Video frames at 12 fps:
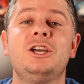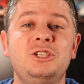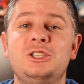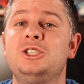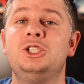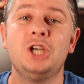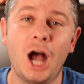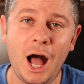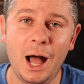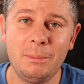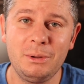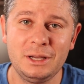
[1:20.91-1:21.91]
its
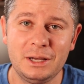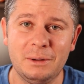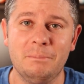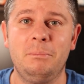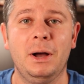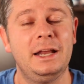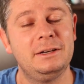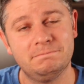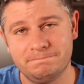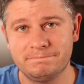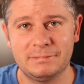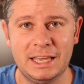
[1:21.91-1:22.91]
job, but
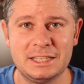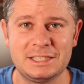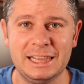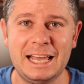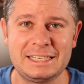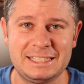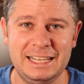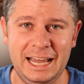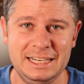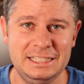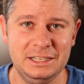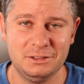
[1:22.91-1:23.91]
it's less than
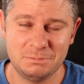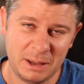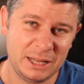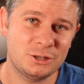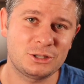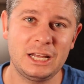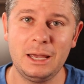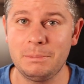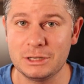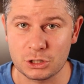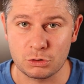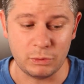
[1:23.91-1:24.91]
ideal. Painter's tape
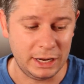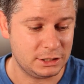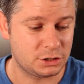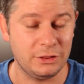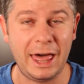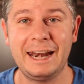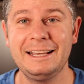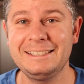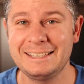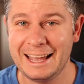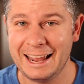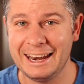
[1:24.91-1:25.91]
is great. So that
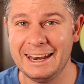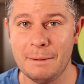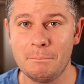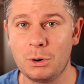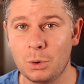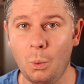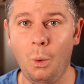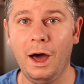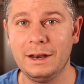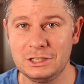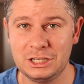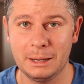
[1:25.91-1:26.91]
is number
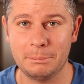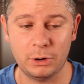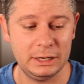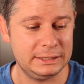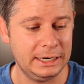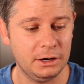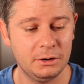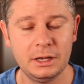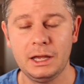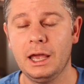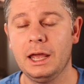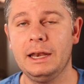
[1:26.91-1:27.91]
one tip right there.
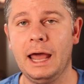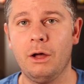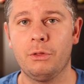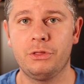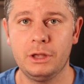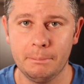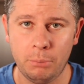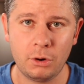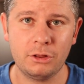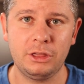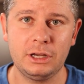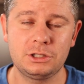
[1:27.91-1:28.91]
Now, the
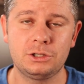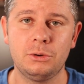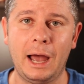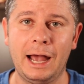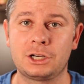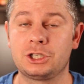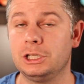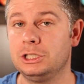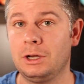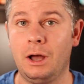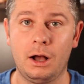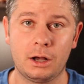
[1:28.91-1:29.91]
important thing to actually
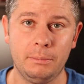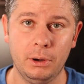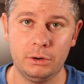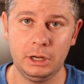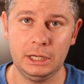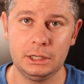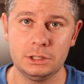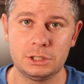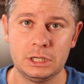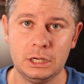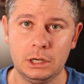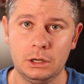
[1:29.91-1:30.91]
talk about
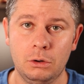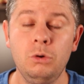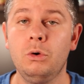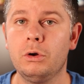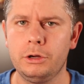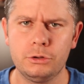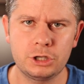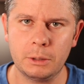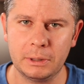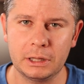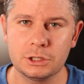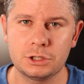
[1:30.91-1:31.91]
is, who are you
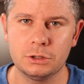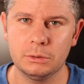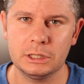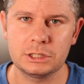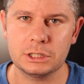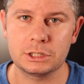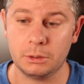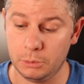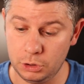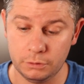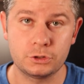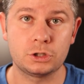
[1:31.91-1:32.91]
shipping this to? Is this
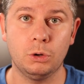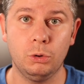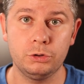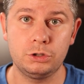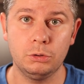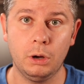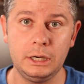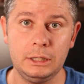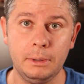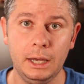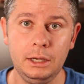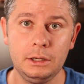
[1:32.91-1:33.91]
someone you've sold to on
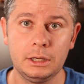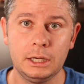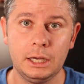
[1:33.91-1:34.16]
eBay?